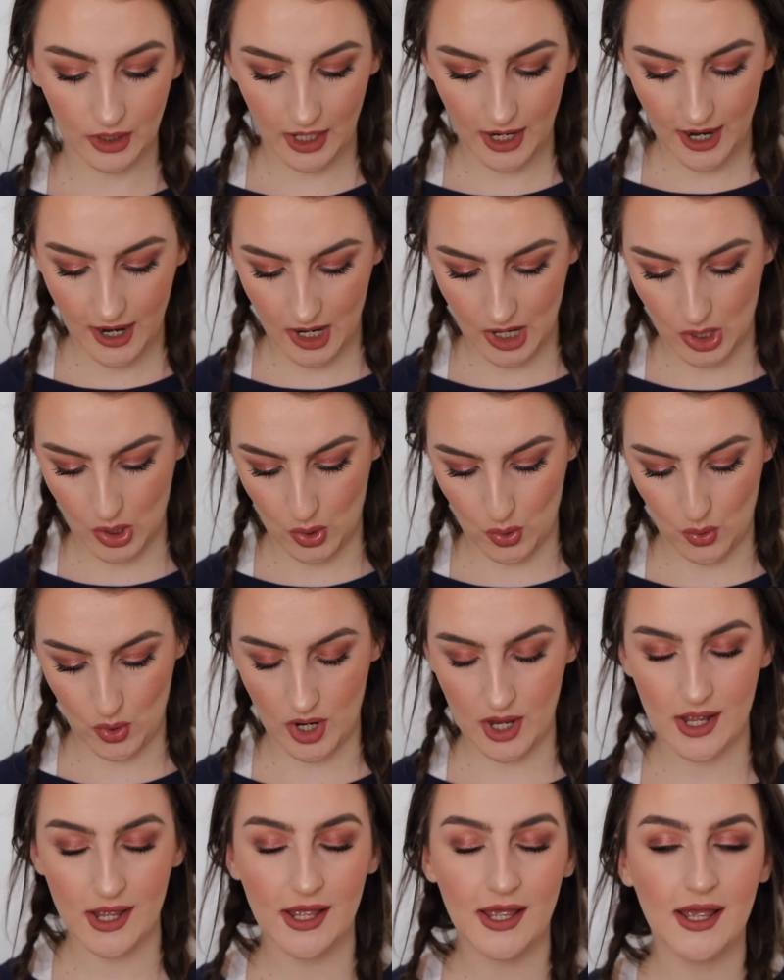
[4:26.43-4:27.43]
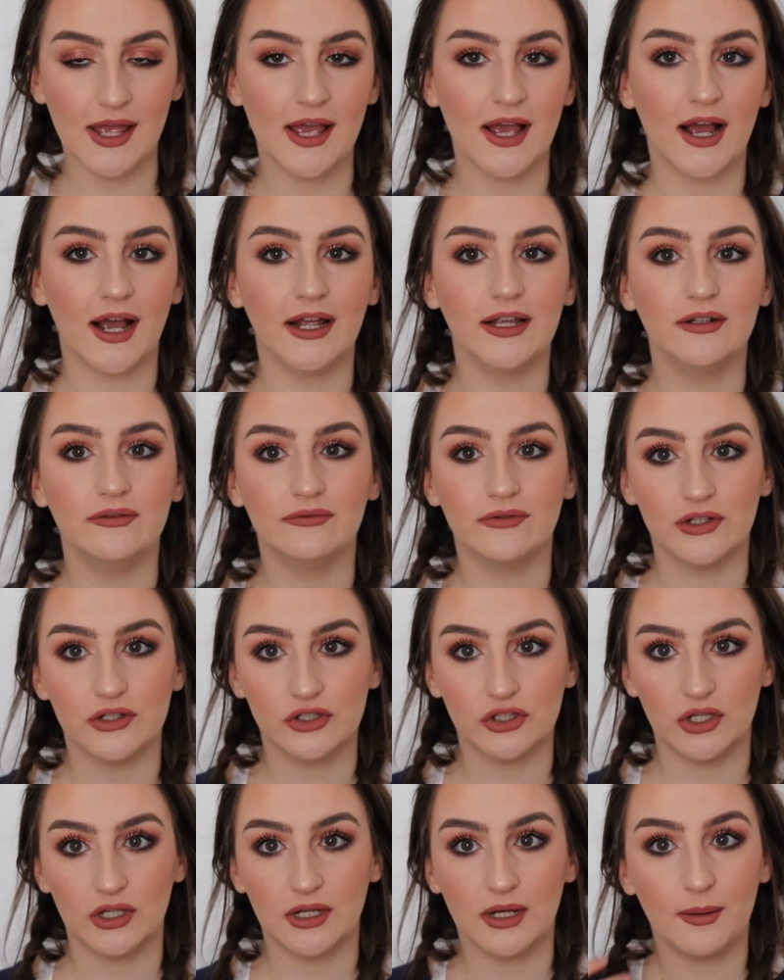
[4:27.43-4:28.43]
how I
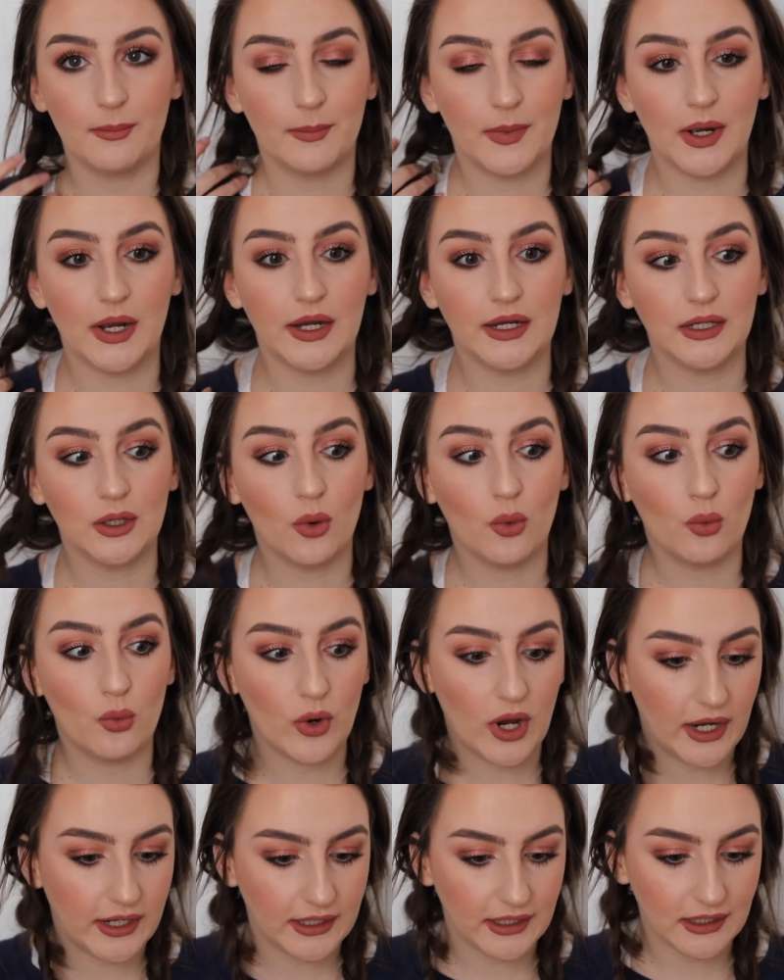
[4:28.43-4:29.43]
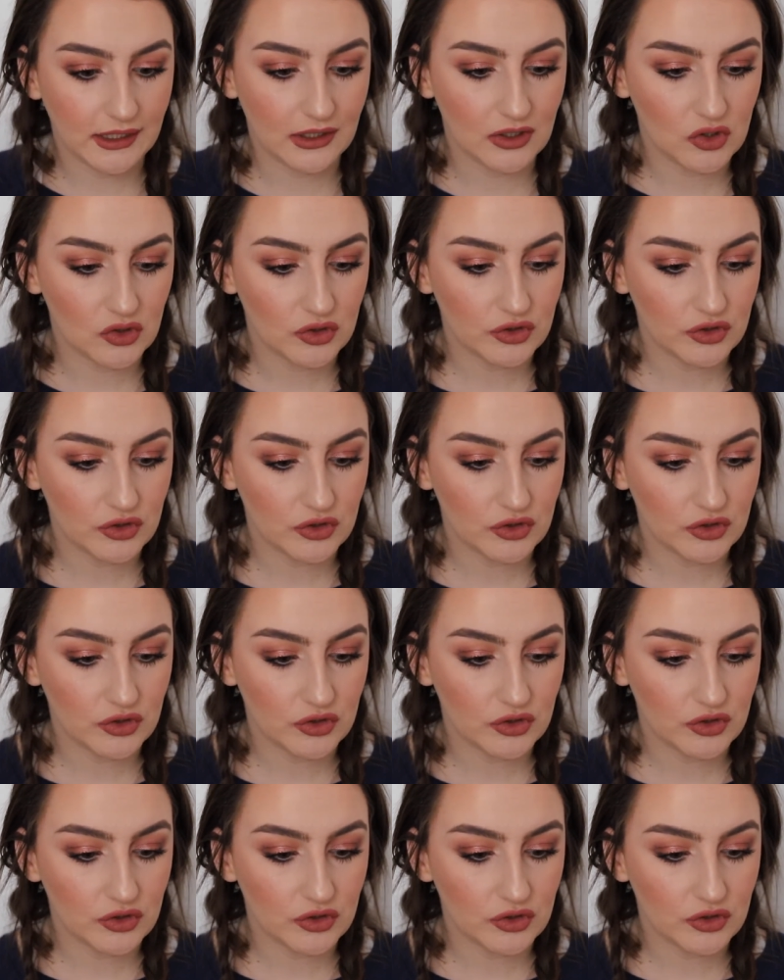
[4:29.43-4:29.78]
envision my wedding.